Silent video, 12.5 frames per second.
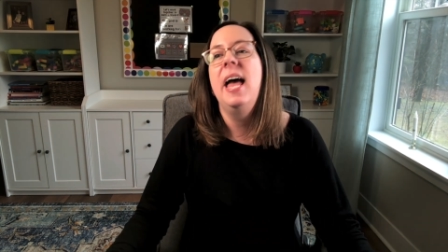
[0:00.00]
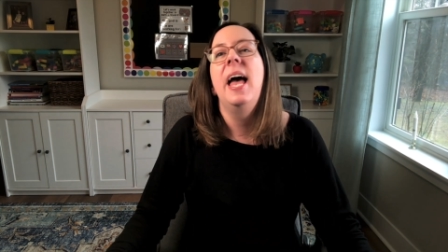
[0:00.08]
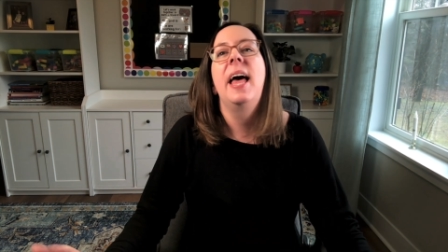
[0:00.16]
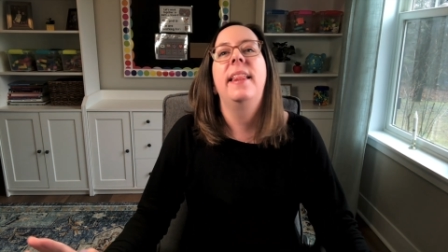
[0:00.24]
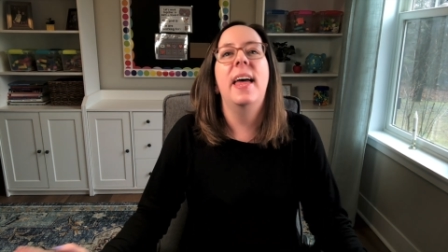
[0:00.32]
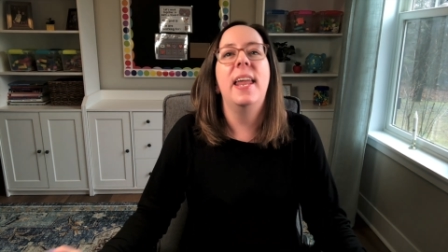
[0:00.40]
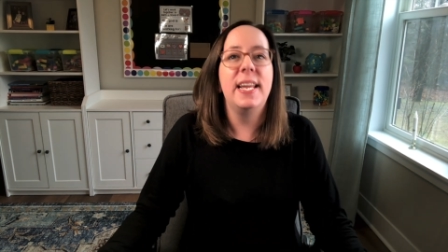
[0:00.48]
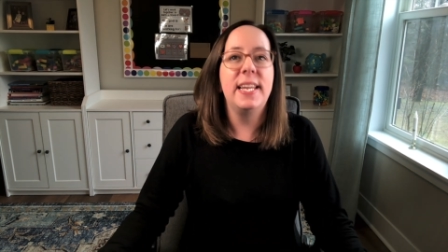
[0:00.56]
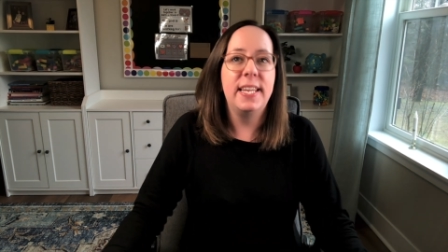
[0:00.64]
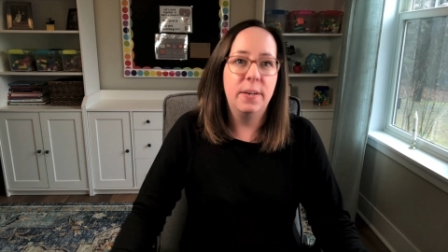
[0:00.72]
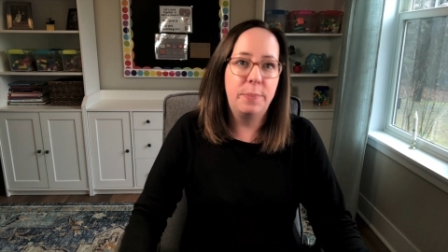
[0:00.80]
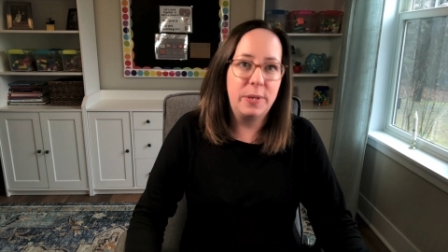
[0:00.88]
Then I
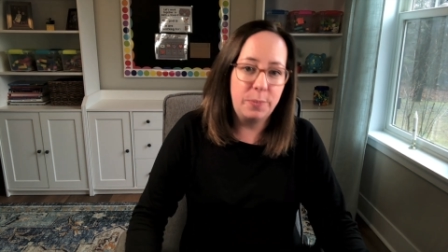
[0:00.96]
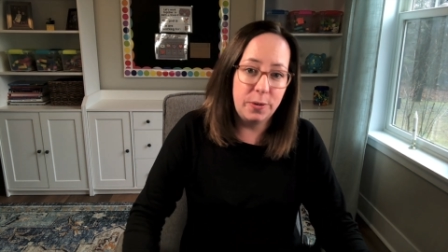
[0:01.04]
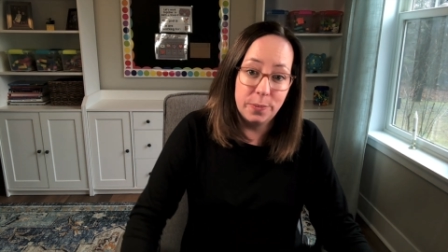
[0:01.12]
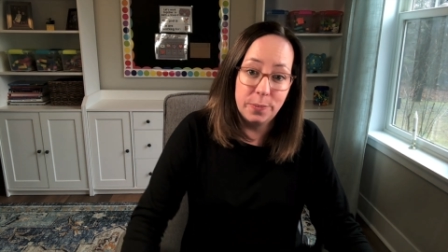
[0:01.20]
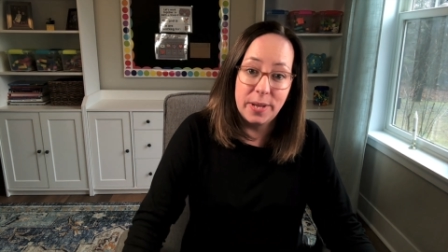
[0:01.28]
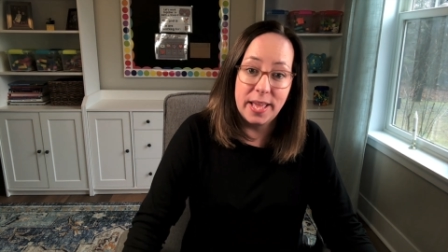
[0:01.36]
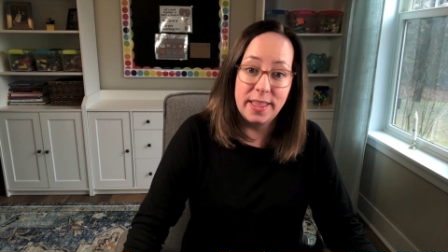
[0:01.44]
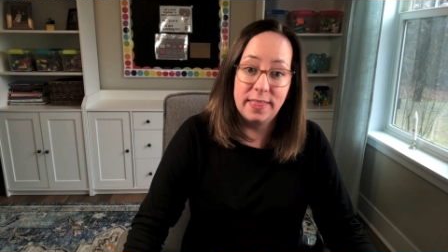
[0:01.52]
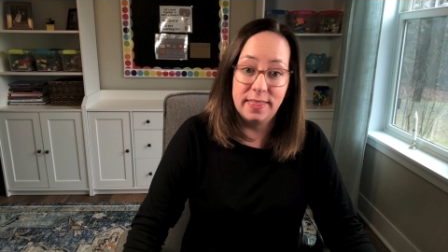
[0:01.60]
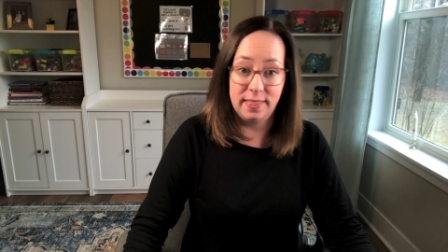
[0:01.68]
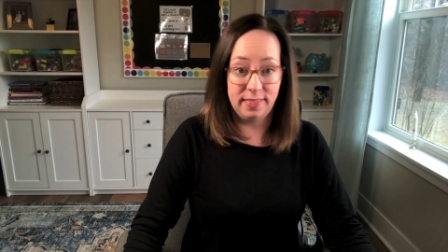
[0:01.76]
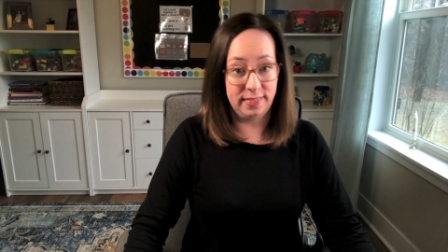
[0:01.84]
hear people
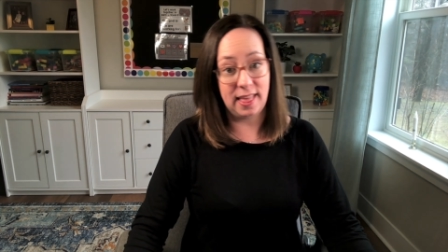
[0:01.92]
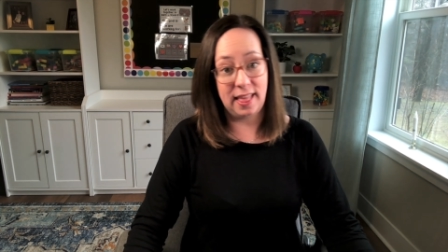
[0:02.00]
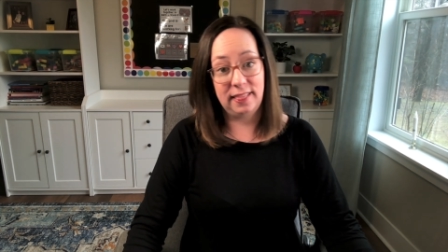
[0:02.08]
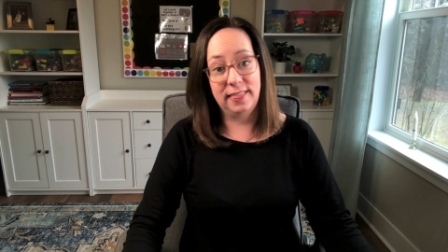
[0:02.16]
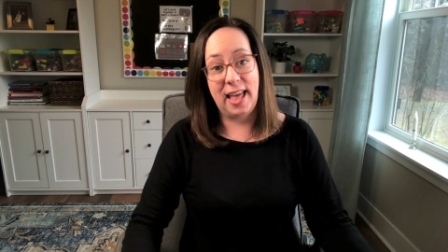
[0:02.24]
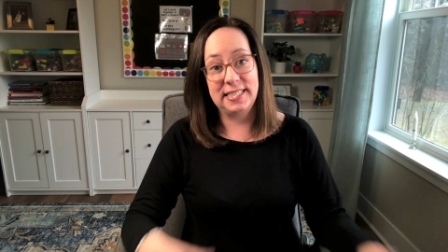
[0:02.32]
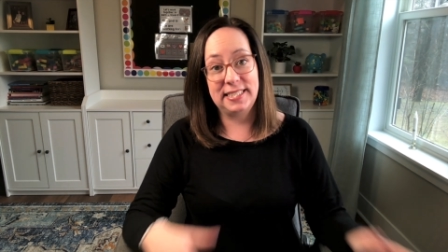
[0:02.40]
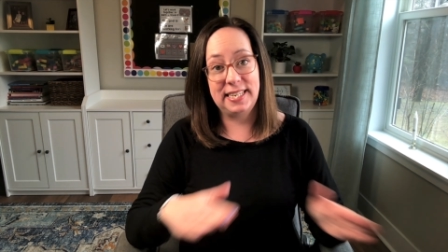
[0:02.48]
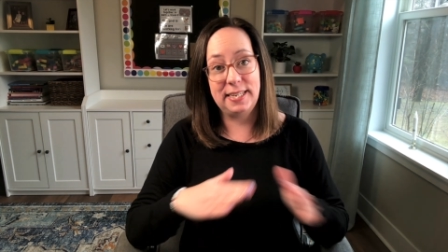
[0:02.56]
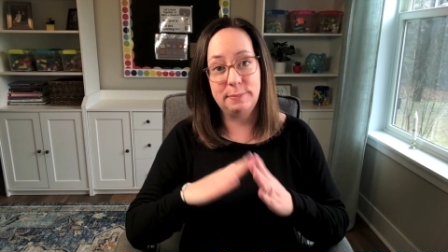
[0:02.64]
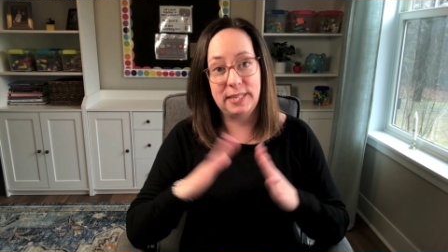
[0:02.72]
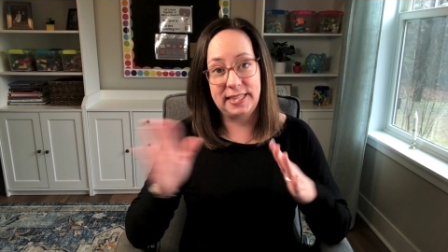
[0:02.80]
with last
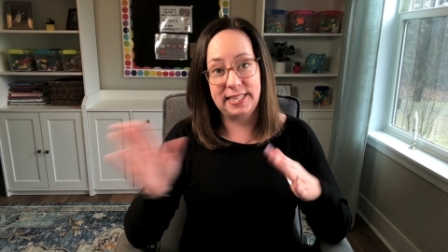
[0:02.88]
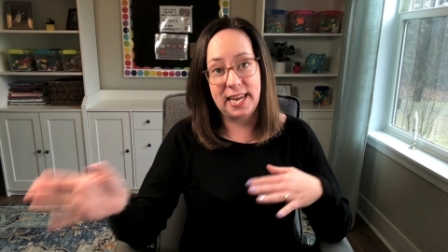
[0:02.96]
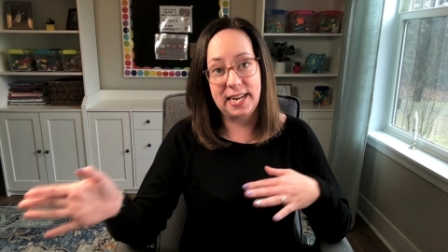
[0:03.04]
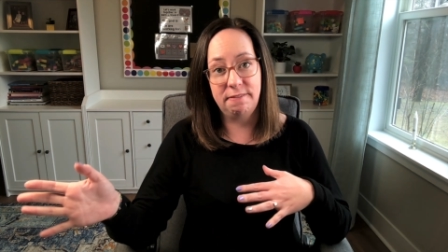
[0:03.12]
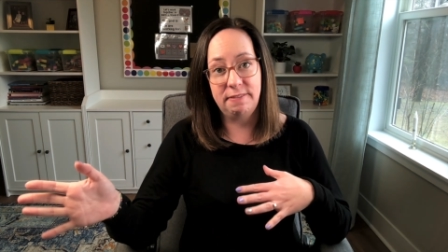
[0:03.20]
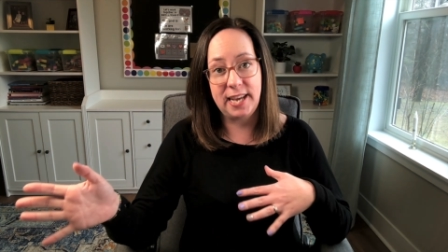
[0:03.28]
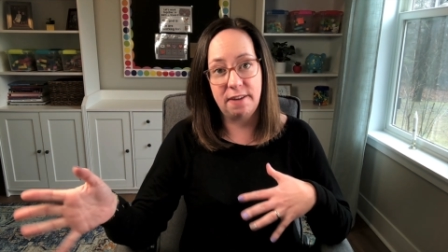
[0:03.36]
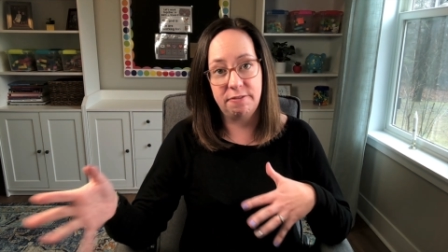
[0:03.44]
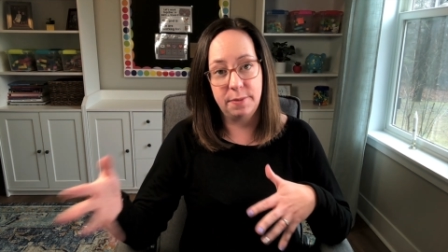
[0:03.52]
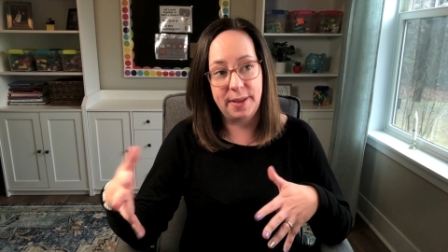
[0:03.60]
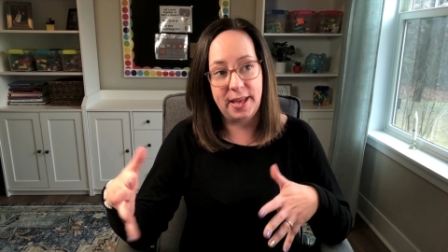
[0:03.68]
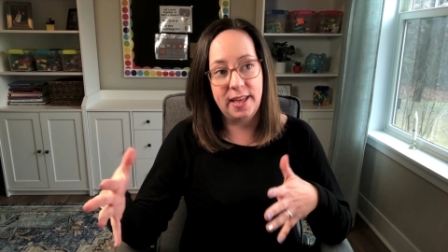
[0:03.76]
names at the end of the
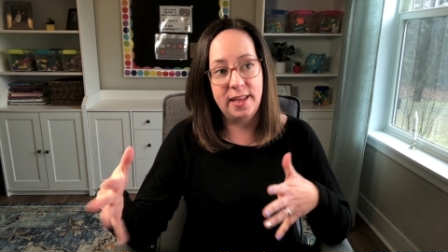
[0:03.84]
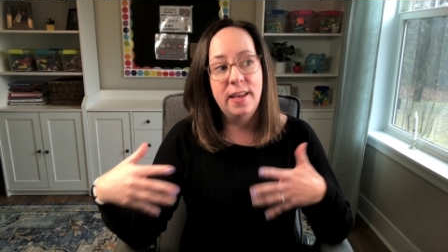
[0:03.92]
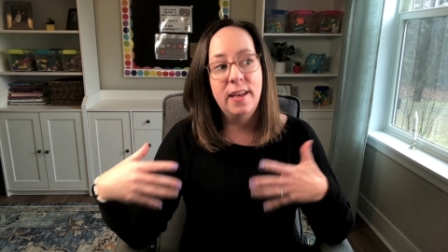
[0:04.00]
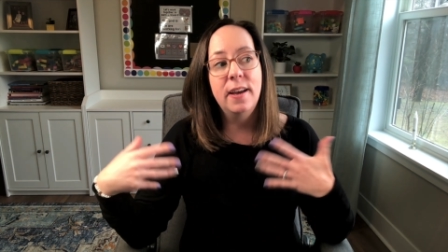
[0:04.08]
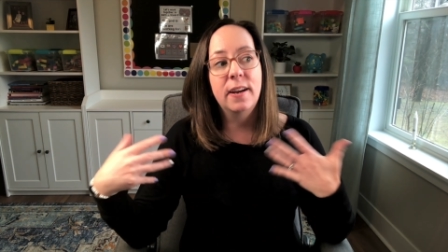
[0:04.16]
alphabet